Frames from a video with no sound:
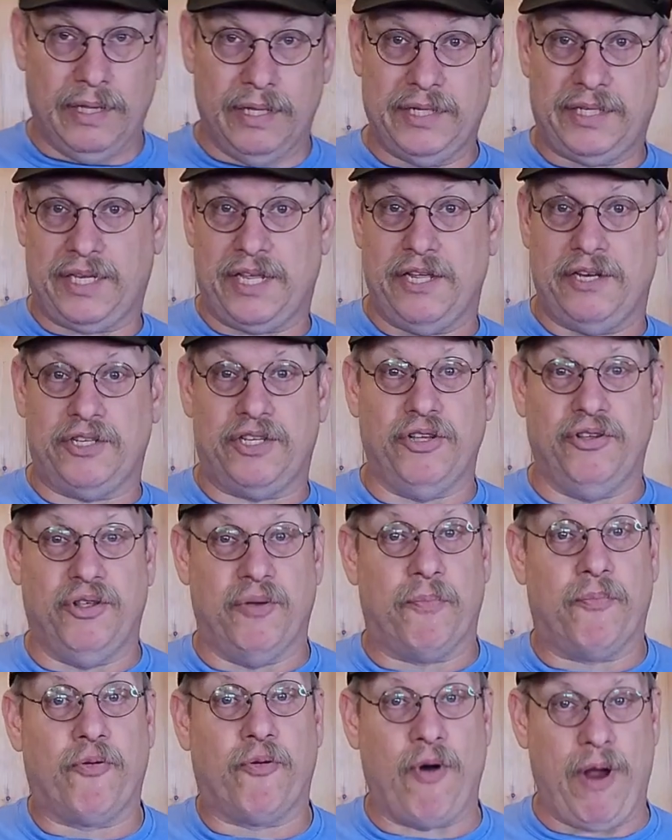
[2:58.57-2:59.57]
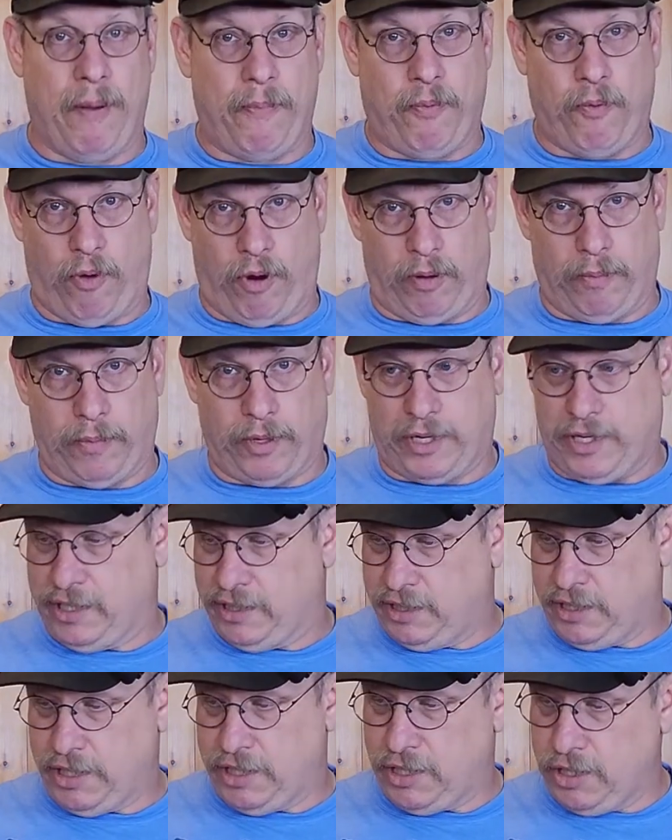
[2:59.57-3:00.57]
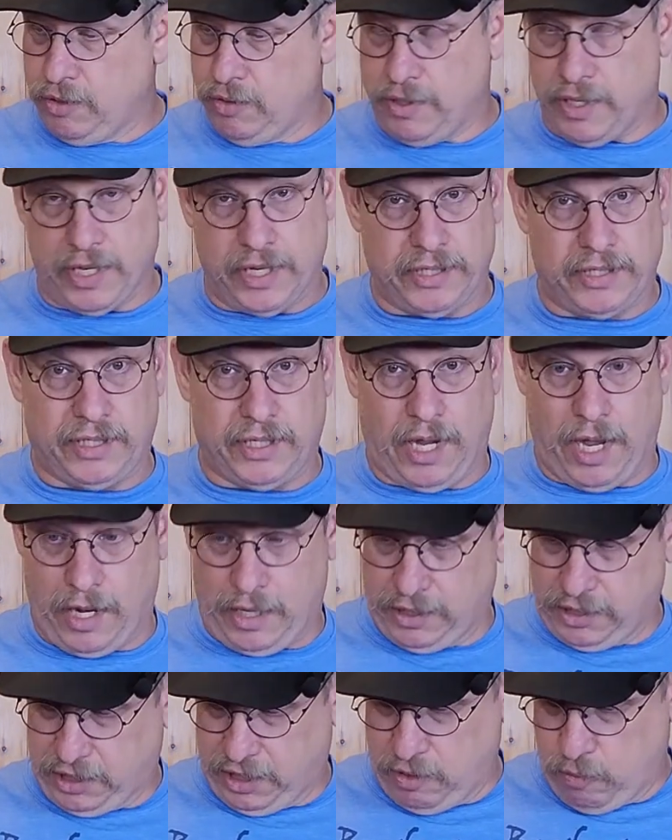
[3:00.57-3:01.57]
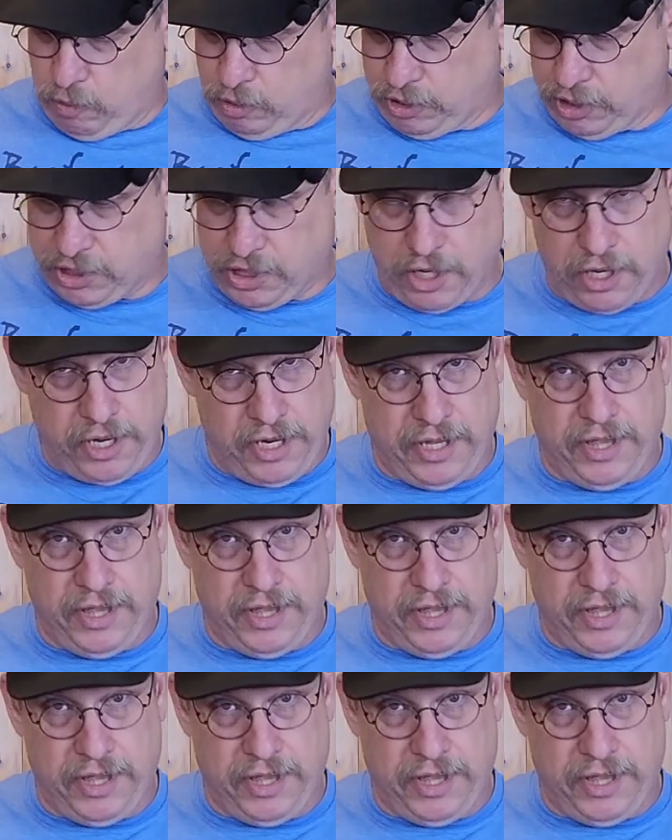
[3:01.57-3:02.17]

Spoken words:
let's get to the prep work because to do this, honestly, we're just gonna